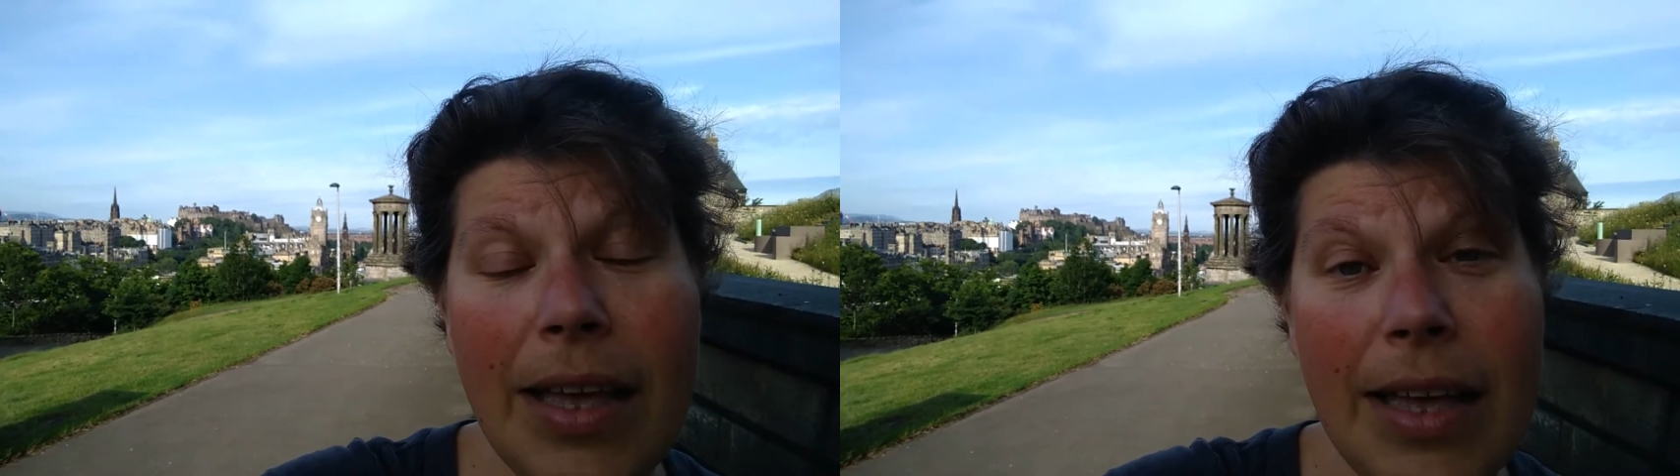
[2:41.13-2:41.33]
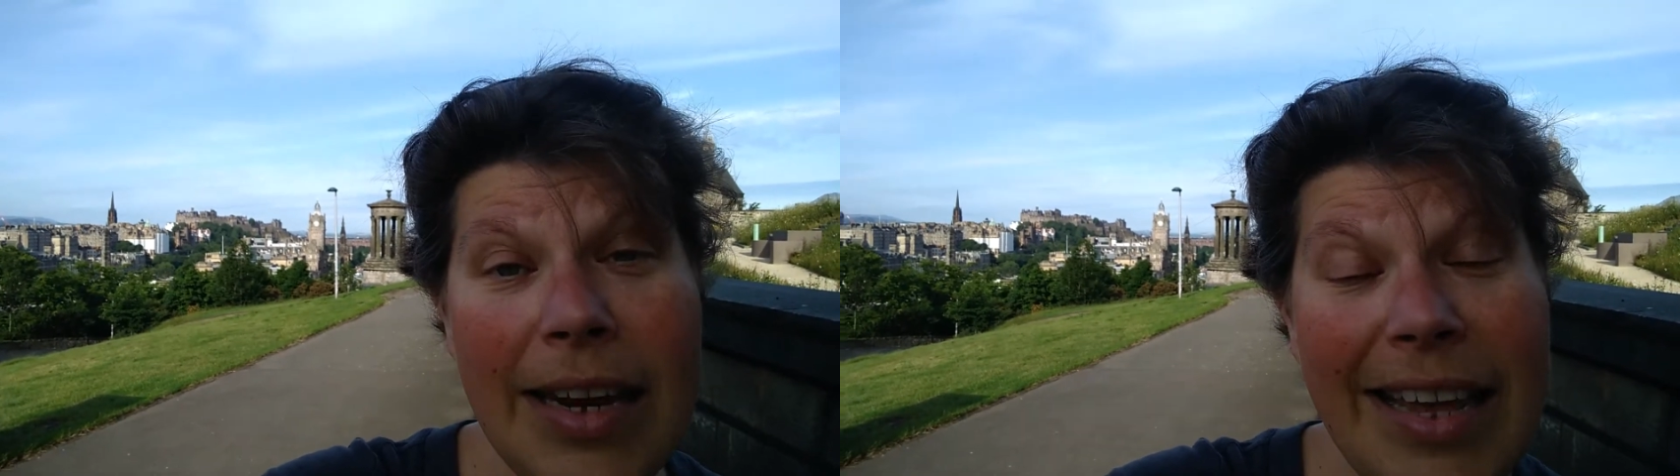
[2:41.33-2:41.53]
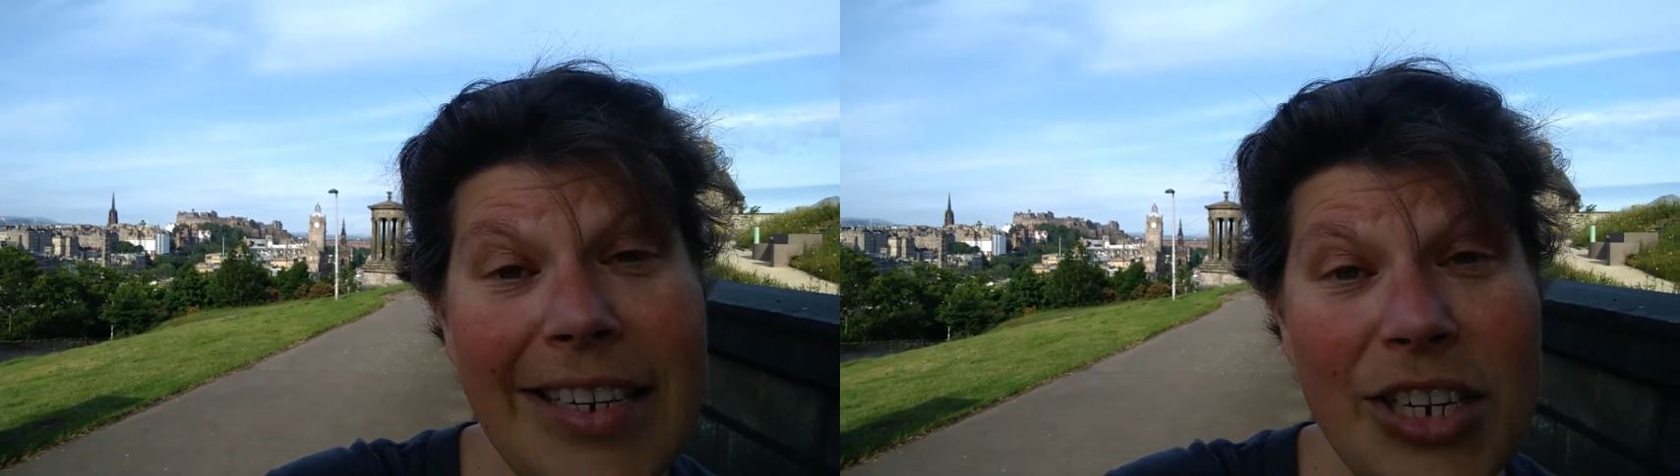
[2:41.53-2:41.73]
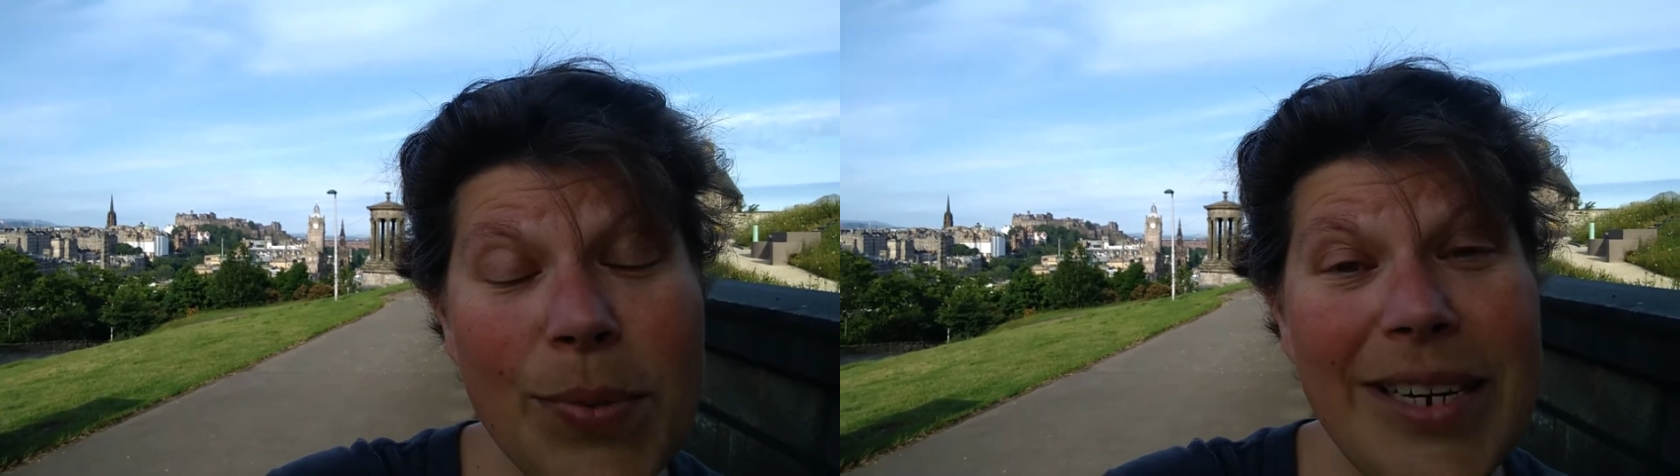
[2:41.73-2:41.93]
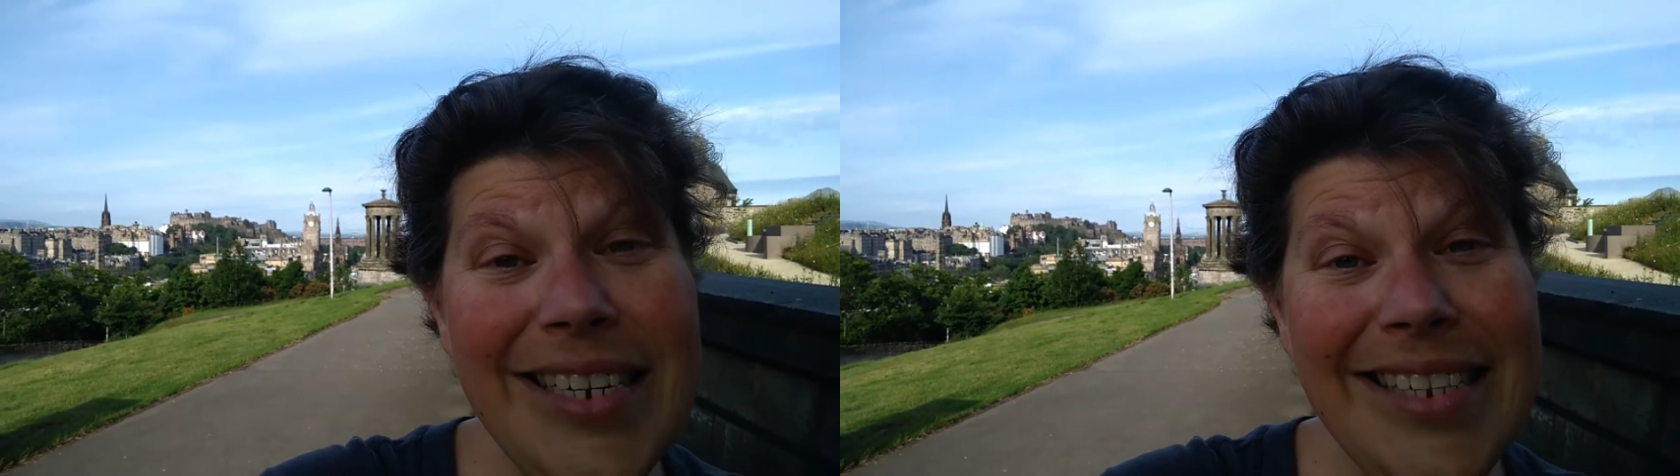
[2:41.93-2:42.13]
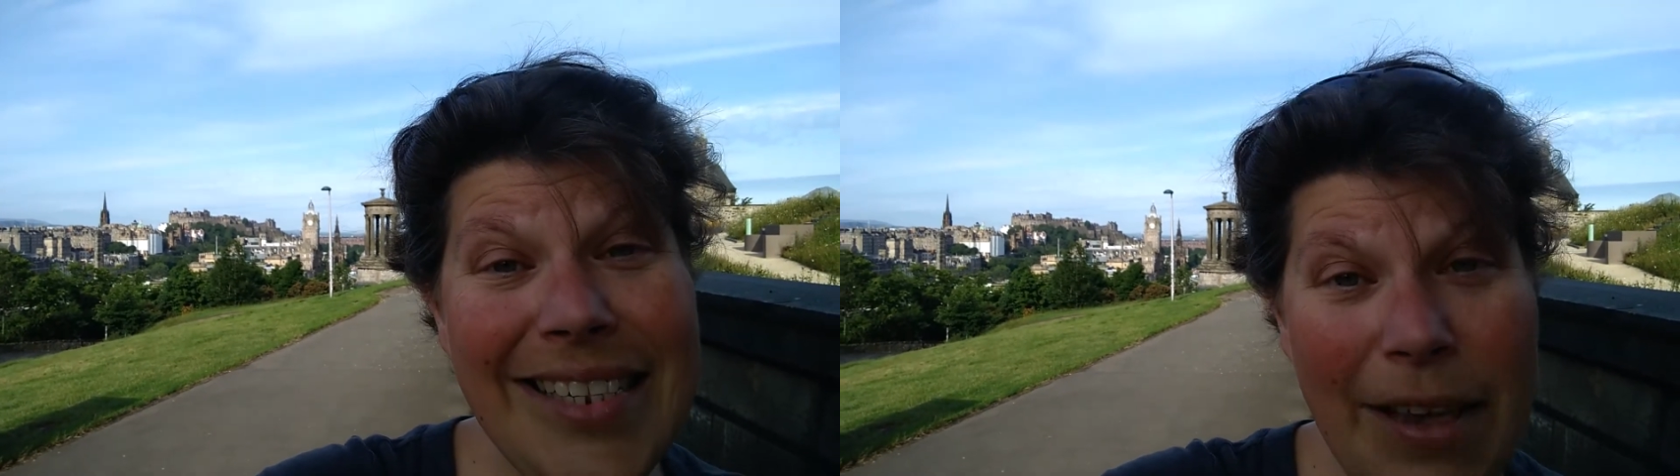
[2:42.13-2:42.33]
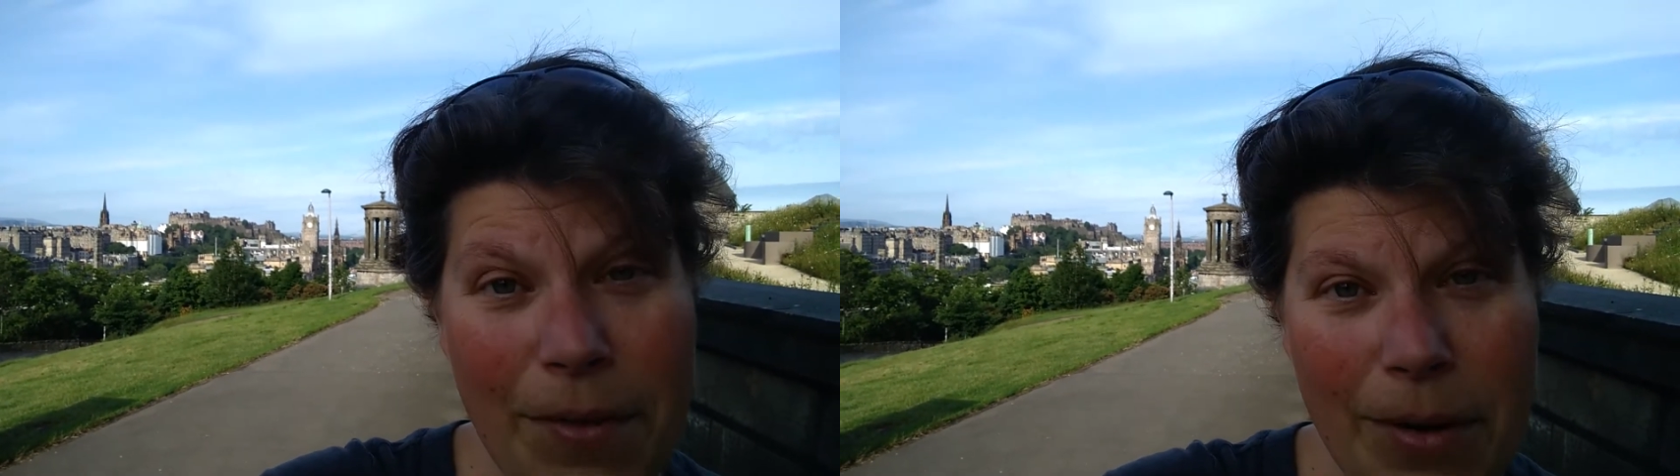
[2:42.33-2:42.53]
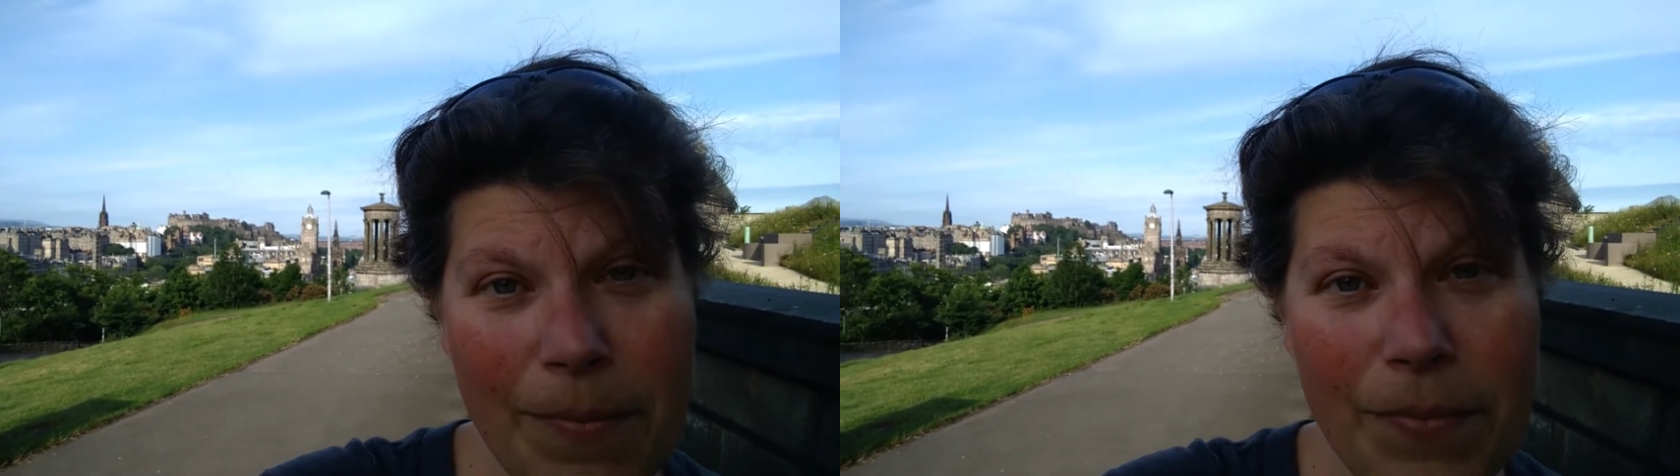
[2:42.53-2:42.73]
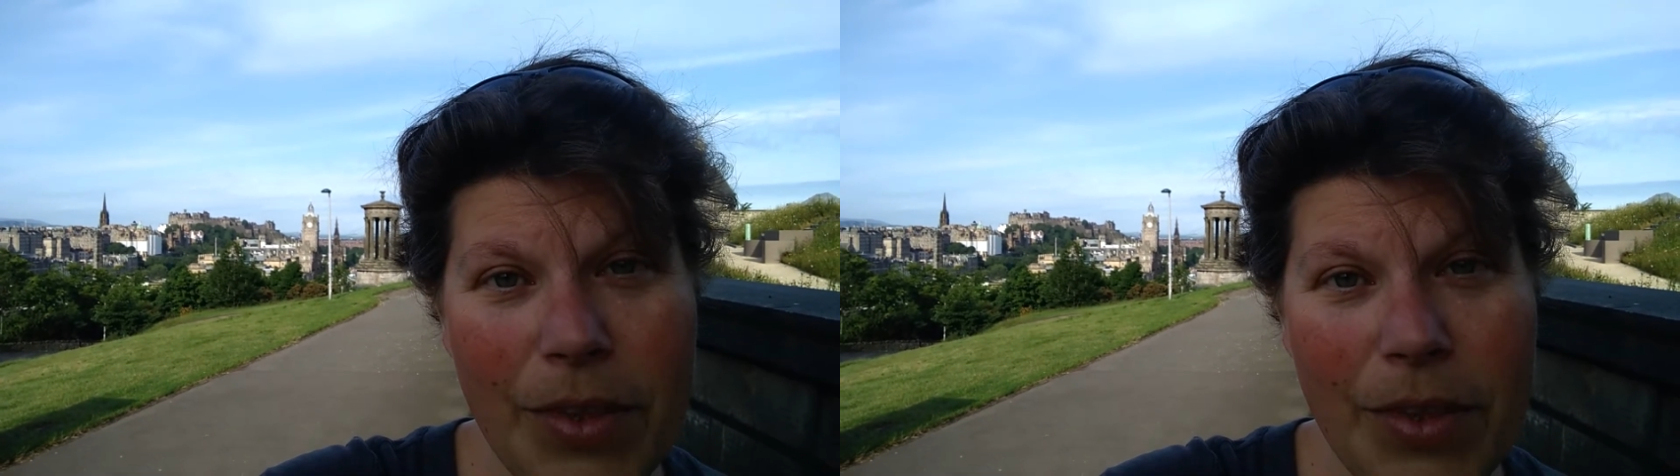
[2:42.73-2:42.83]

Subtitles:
In 1827,